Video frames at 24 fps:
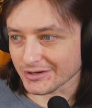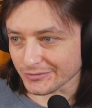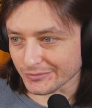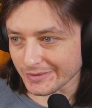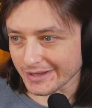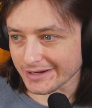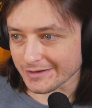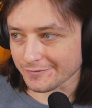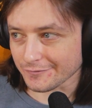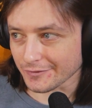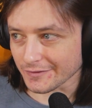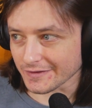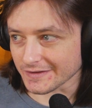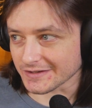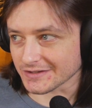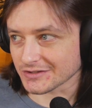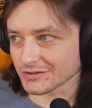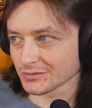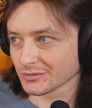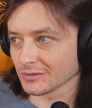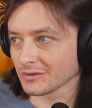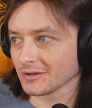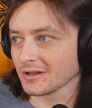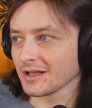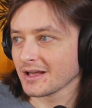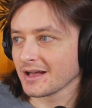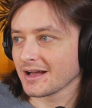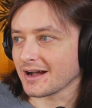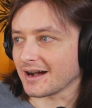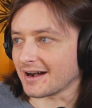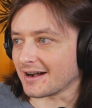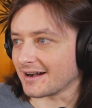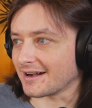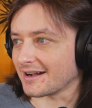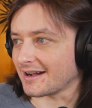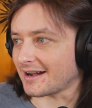Ready for the duel.
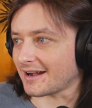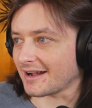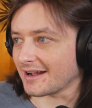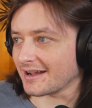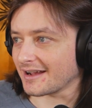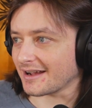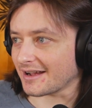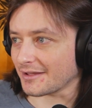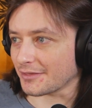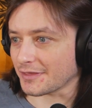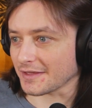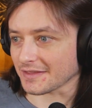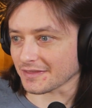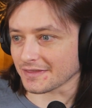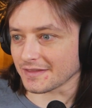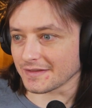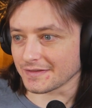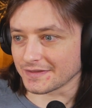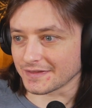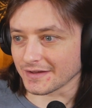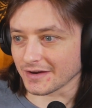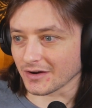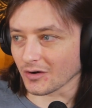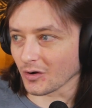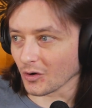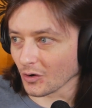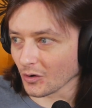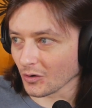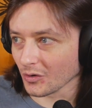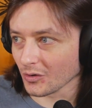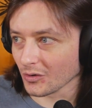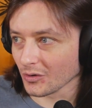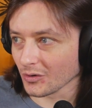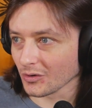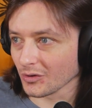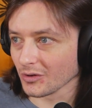I think that the
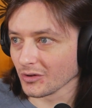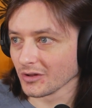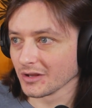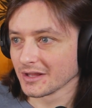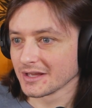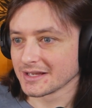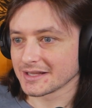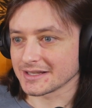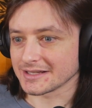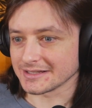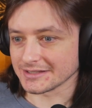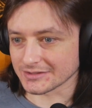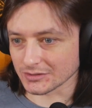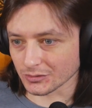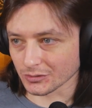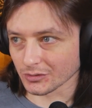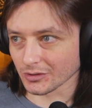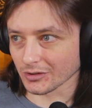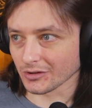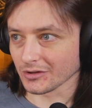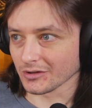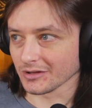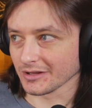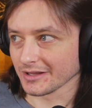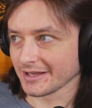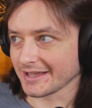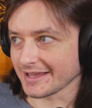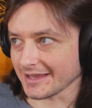whole duel